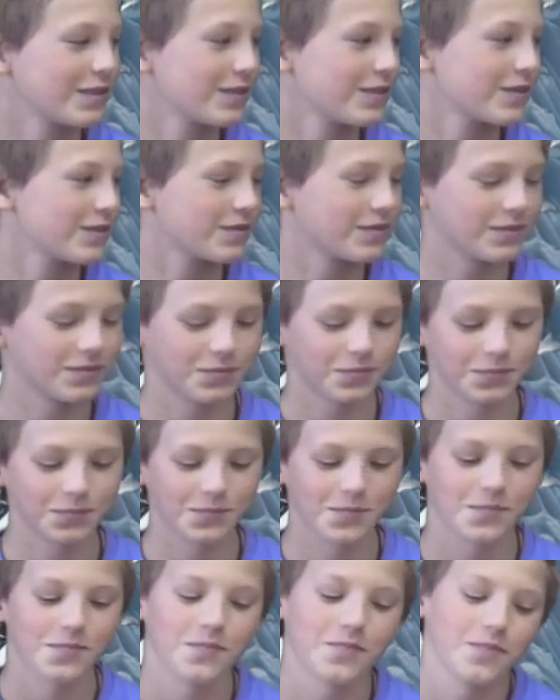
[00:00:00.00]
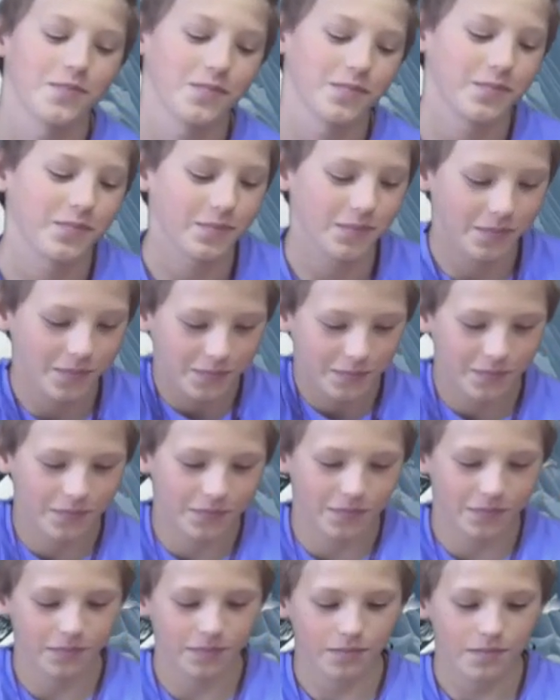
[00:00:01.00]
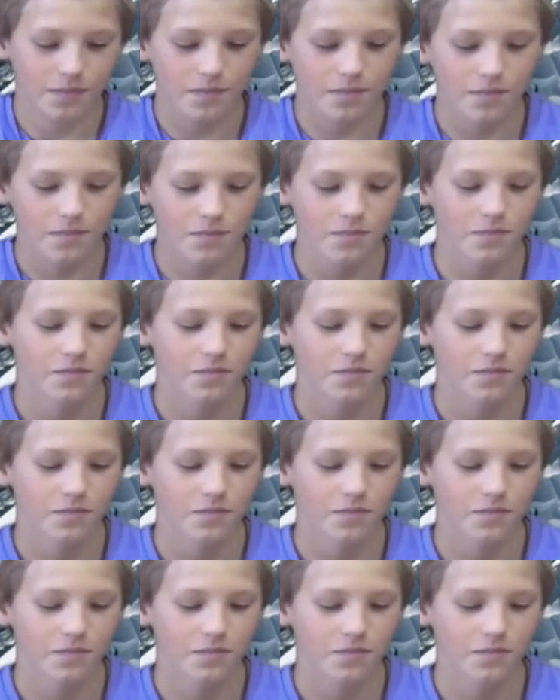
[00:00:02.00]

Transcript: to tell you about this freezing continent.